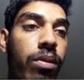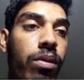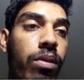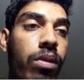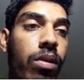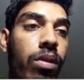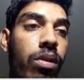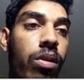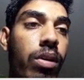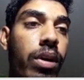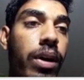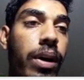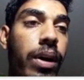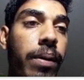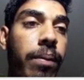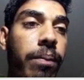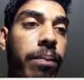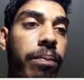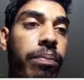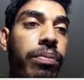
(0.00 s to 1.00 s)
Okay,
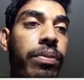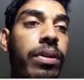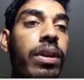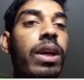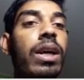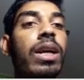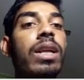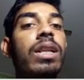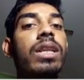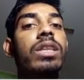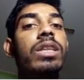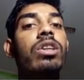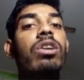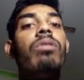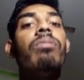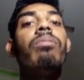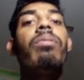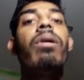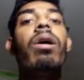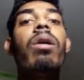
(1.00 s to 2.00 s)
this
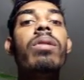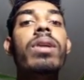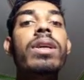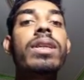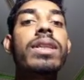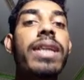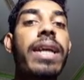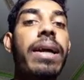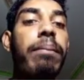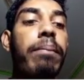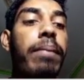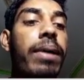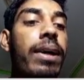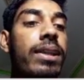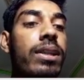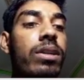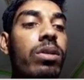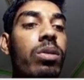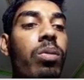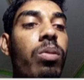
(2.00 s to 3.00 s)
compound is named as
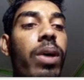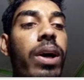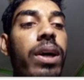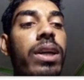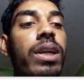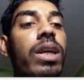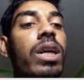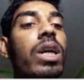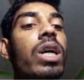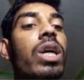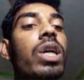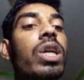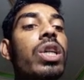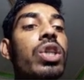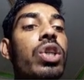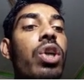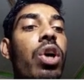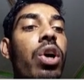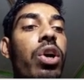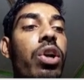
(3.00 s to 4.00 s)
what,
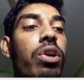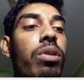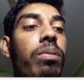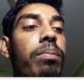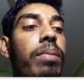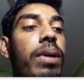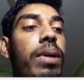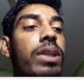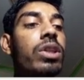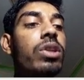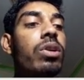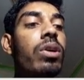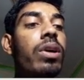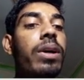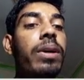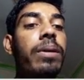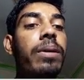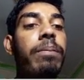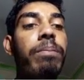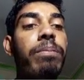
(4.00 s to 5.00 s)
sodium benzoate.
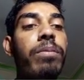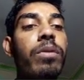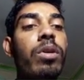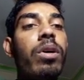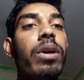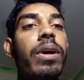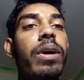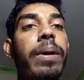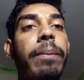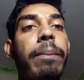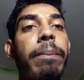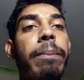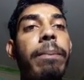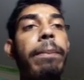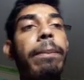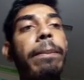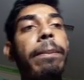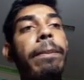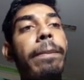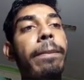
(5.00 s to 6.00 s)
Okay,
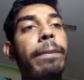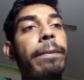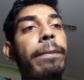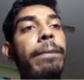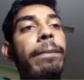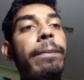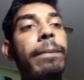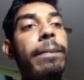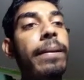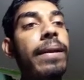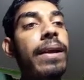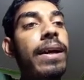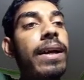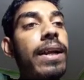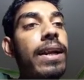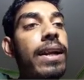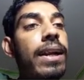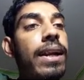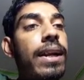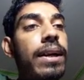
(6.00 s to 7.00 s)

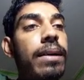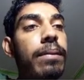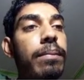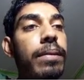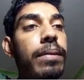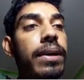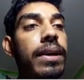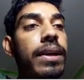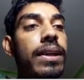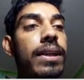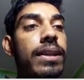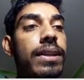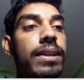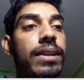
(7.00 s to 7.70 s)
let me erase.